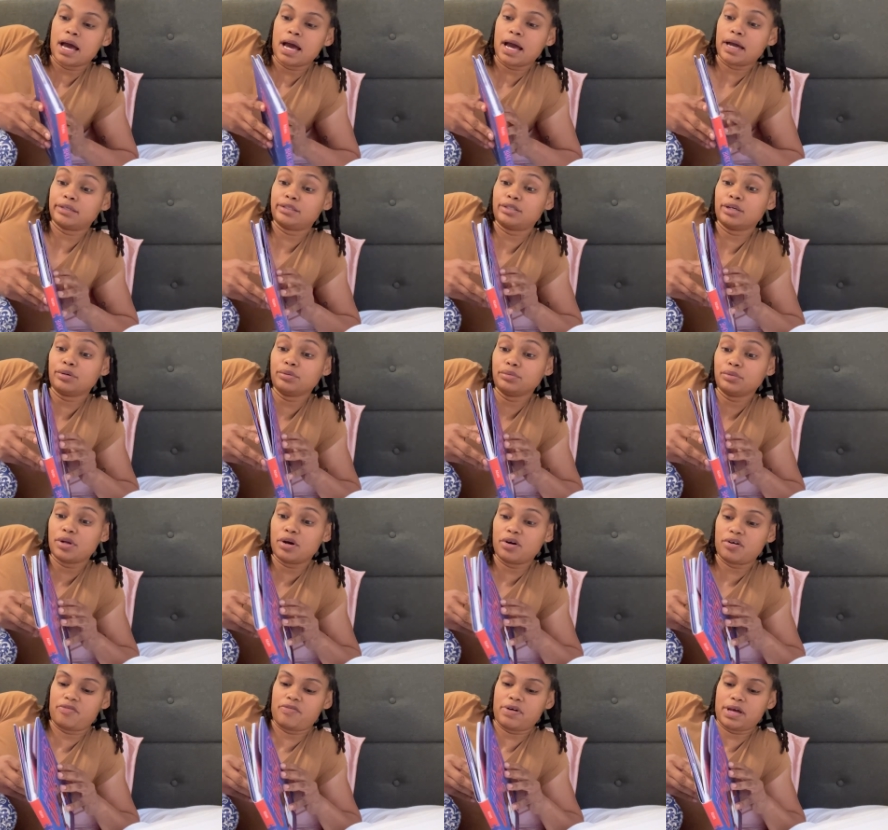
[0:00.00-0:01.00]
I don't
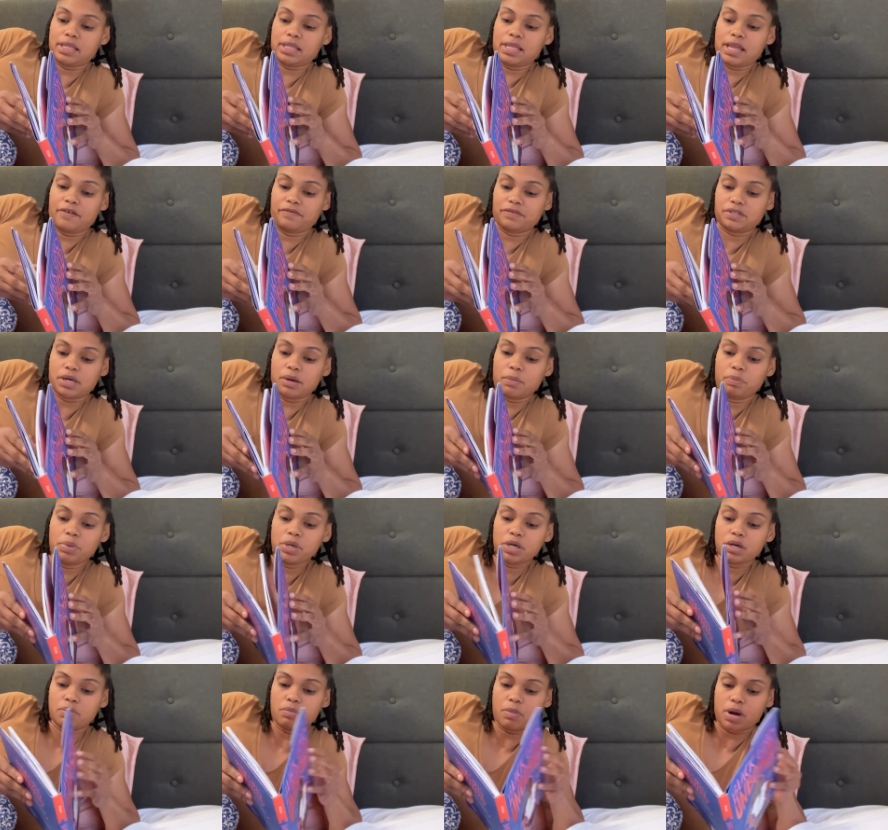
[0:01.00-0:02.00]
know if I left a
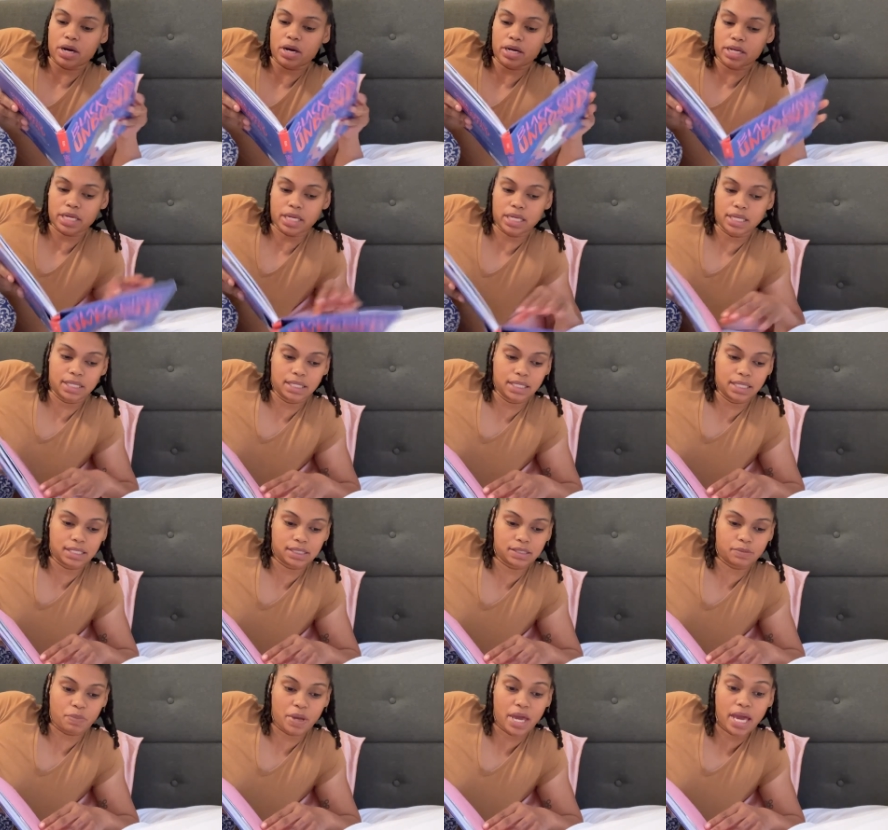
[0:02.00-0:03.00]
bookmark in
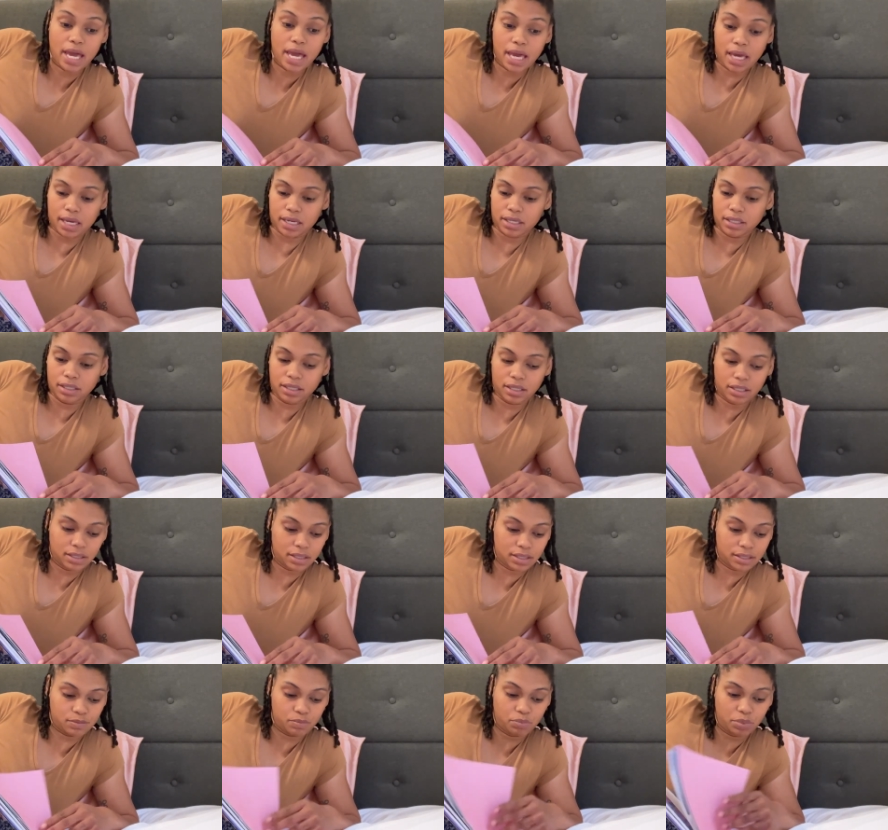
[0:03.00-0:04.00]
this page, in
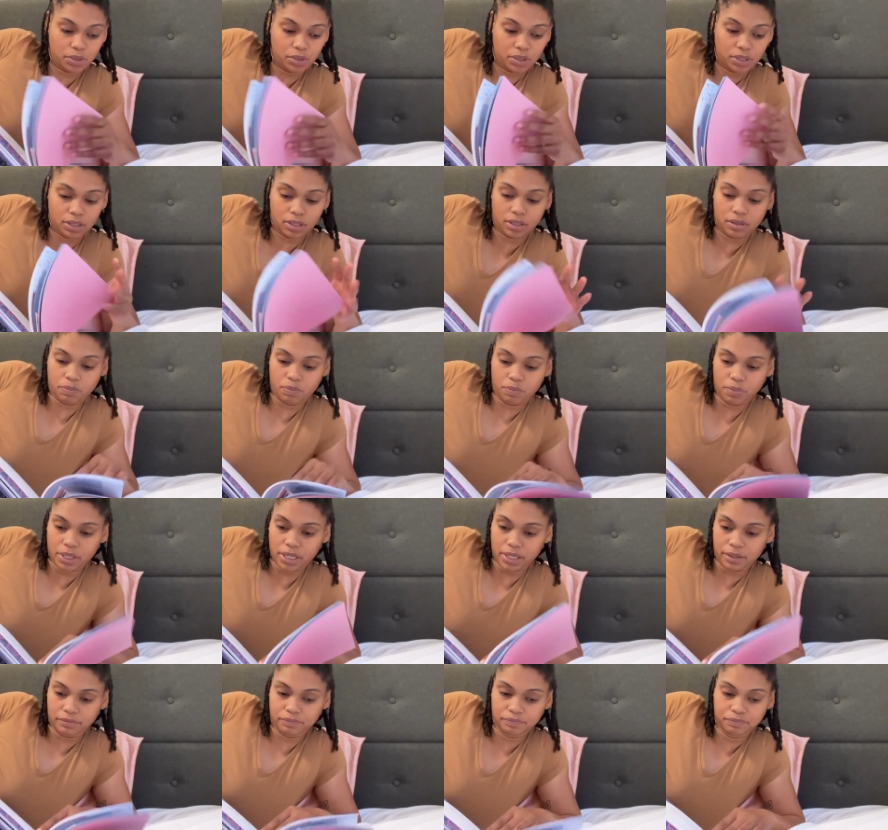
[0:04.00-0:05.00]
this book,
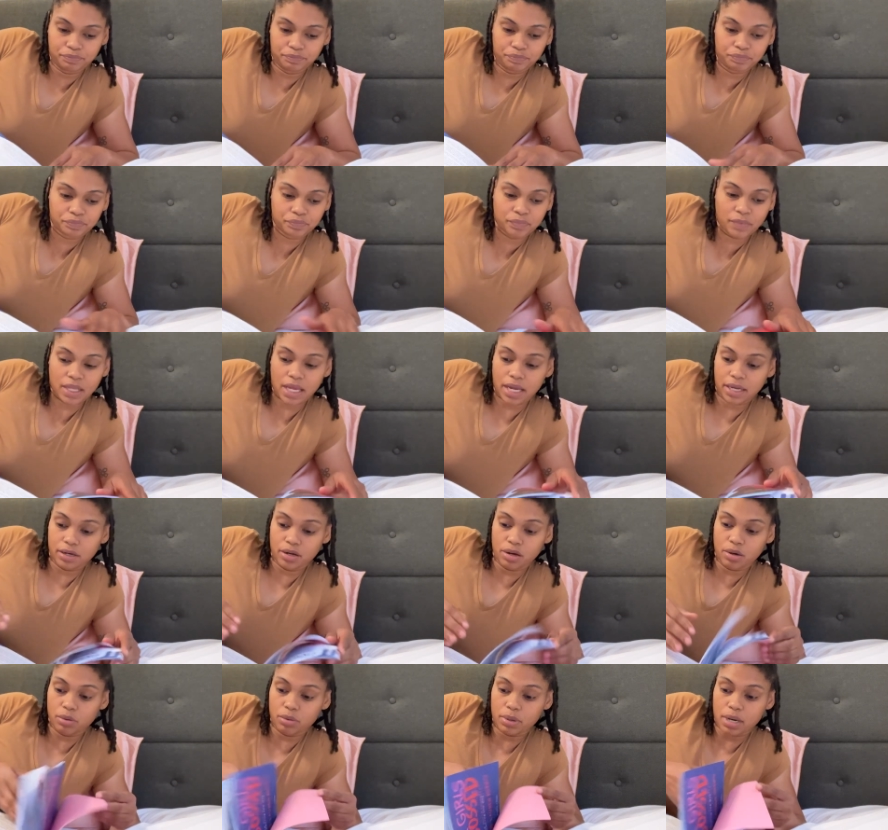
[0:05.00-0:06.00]
but I
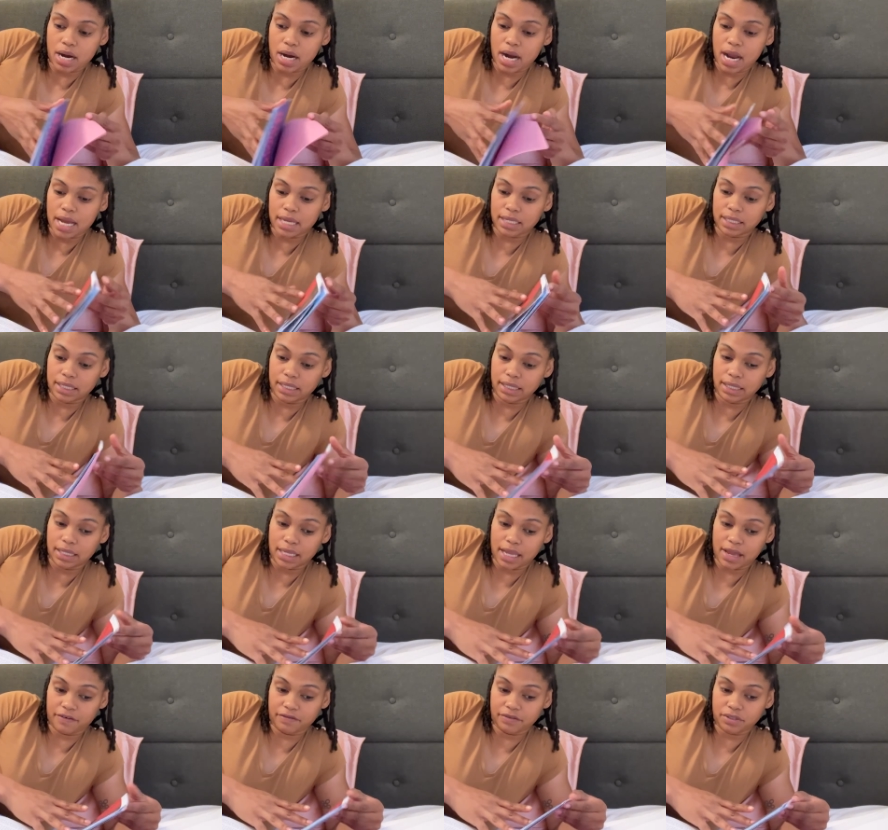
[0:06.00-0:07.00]
know where I
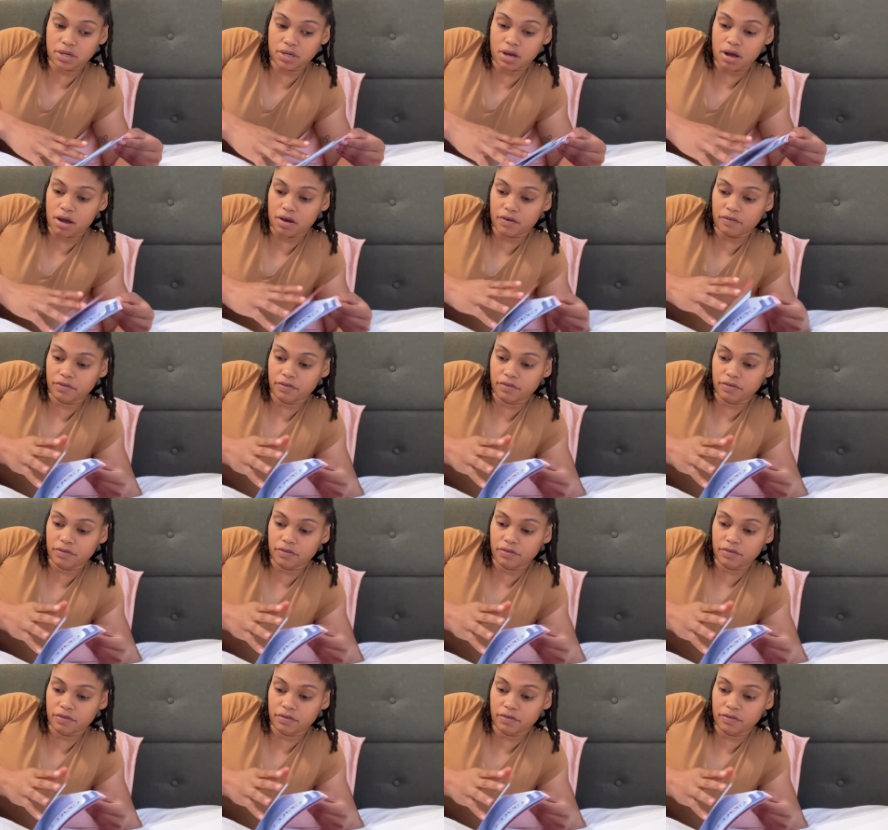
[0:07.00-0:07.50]
left off.